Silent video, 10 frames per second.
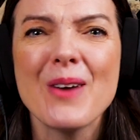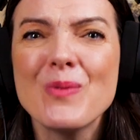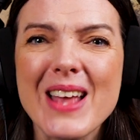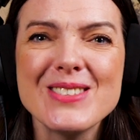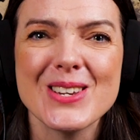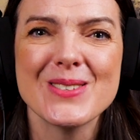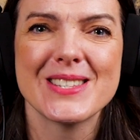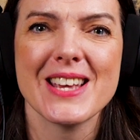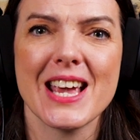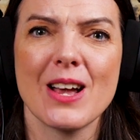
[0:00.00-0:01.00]
And when do you
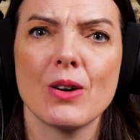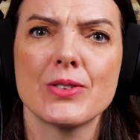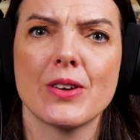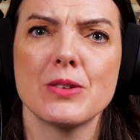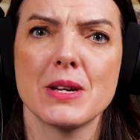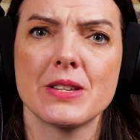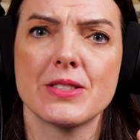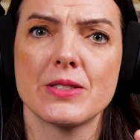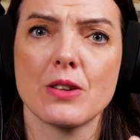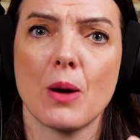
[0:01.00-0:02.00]
see
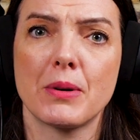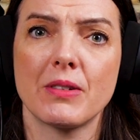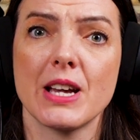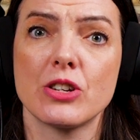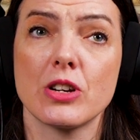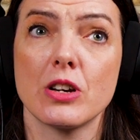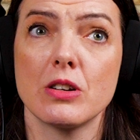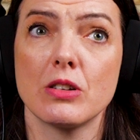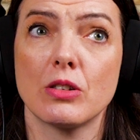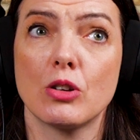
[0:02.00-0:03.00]
autonomous
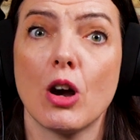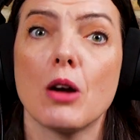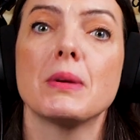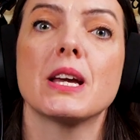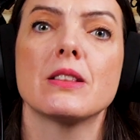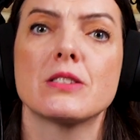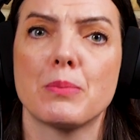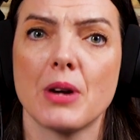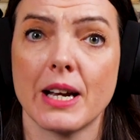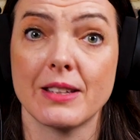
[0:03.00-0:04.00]
operation coming
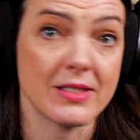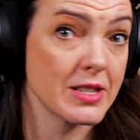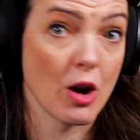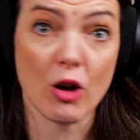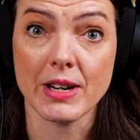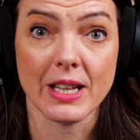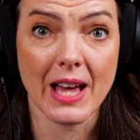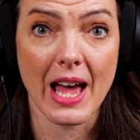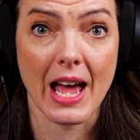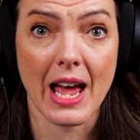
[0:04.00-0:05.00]
into practice? Is it already
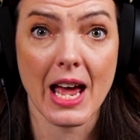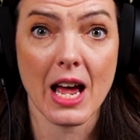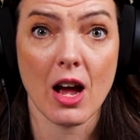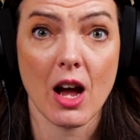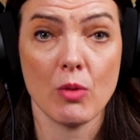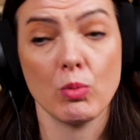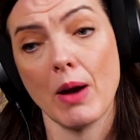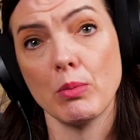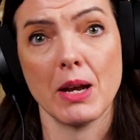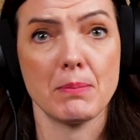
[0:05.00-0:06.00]
there? And
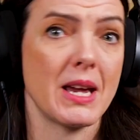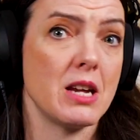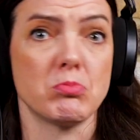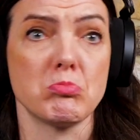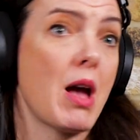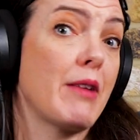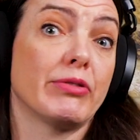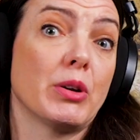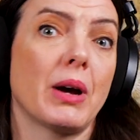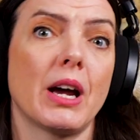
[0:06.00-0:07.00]
when will it be
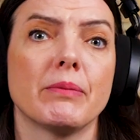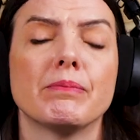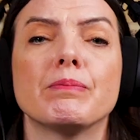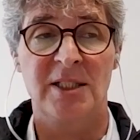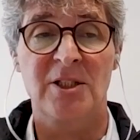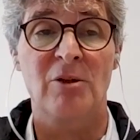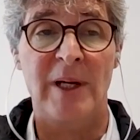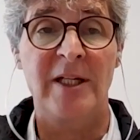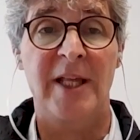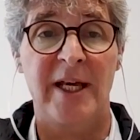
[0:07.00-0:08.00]
everywhere? It's
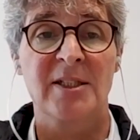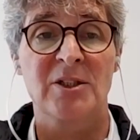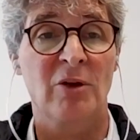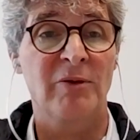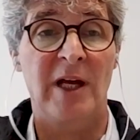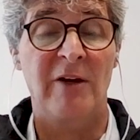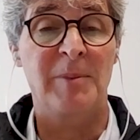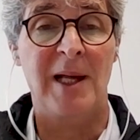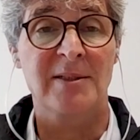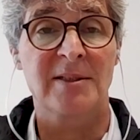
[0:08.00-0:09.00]
already there. So we
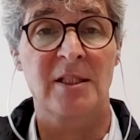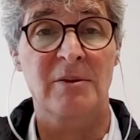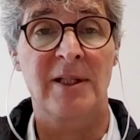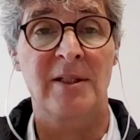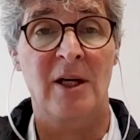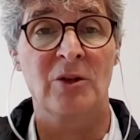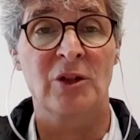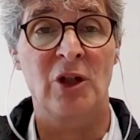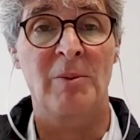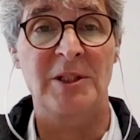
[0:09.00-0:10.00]
have plants that run
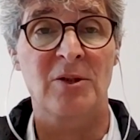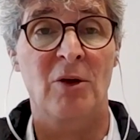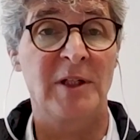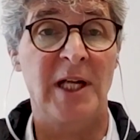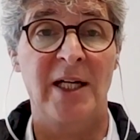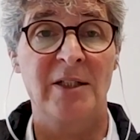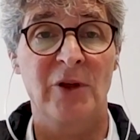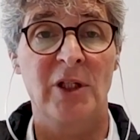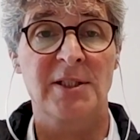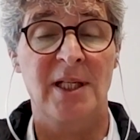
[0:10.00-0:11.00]
autonomous overnight,
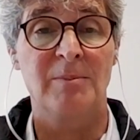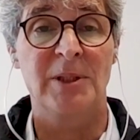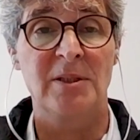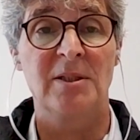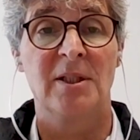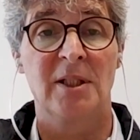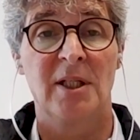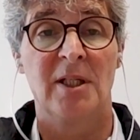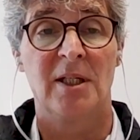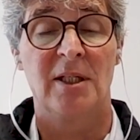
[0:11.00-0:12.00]
for example.
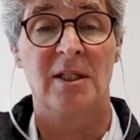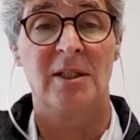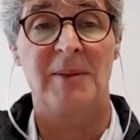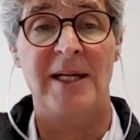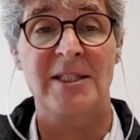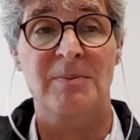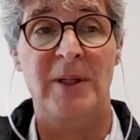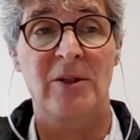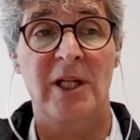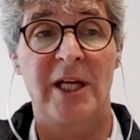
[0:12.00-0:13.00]
Uh, my
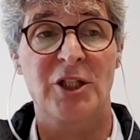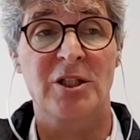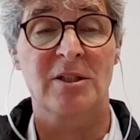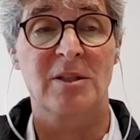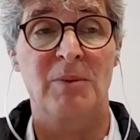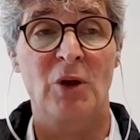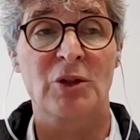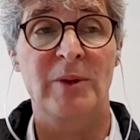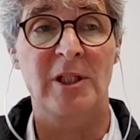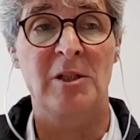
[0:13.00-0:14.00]
speculation, the
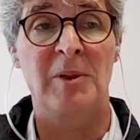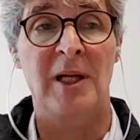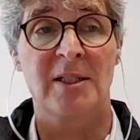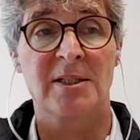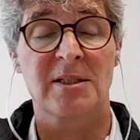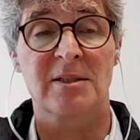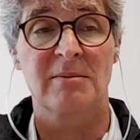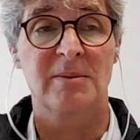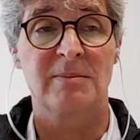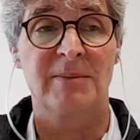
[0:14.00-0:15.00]
most critical
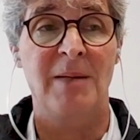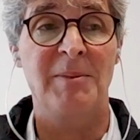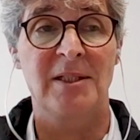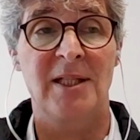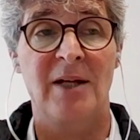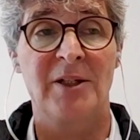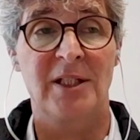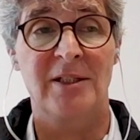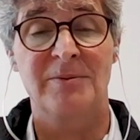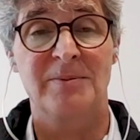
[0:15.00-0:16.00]
plants, maybe
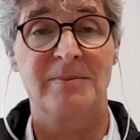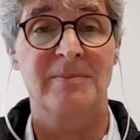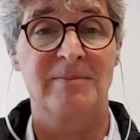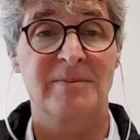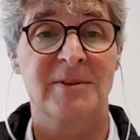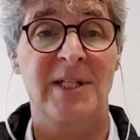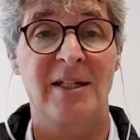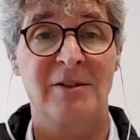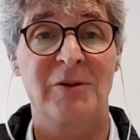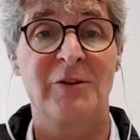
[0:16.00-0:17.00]
another
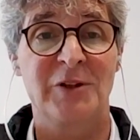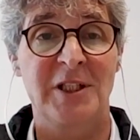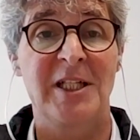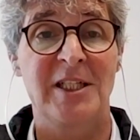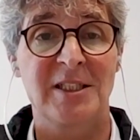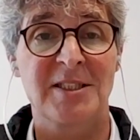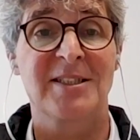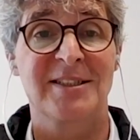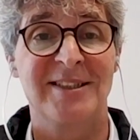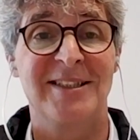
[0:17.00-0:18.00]
10, 15
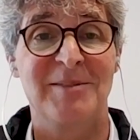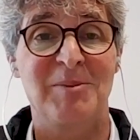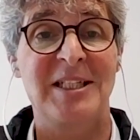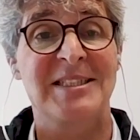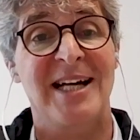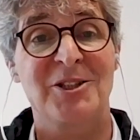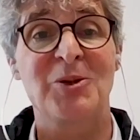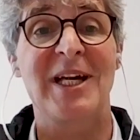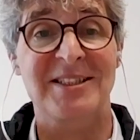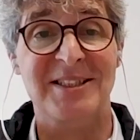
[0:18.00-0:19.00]
years, but it's hard
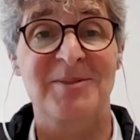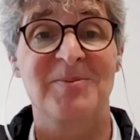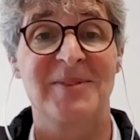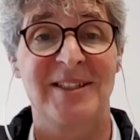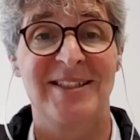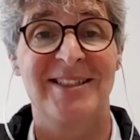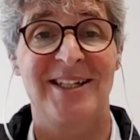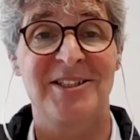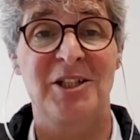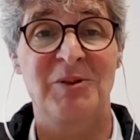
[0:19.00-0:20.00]
to guess
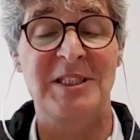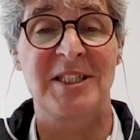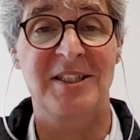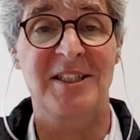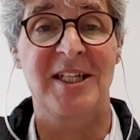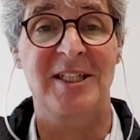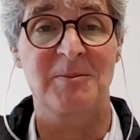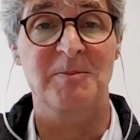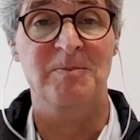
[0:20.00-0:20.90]
until we see it there.